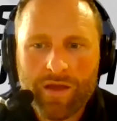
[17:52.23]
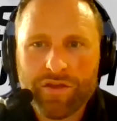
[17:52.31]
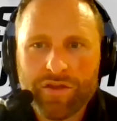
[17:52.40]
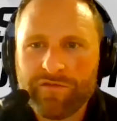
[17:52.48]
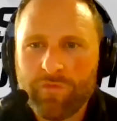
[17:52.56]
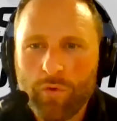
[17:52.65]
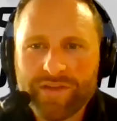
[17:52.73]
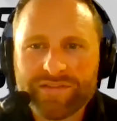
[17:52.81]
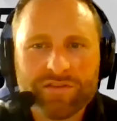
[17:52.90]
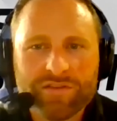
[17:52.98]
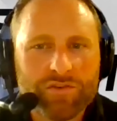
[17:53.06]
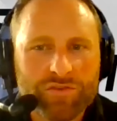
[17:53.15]
your
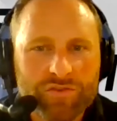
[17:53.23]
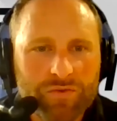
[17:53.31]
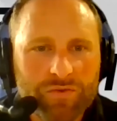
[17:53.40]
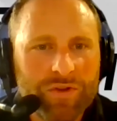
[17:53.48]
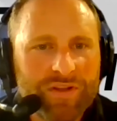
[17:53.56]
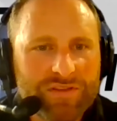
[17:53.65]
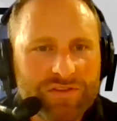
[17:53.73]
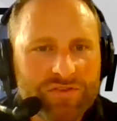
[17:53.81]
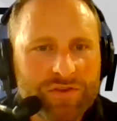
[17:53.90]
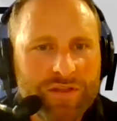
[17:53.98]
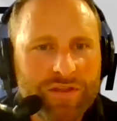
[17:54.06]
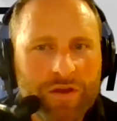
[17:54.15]
voice is your tool as a
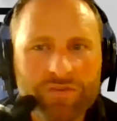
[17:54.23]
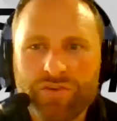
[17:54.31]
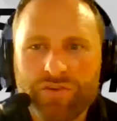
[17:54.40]
strength coach.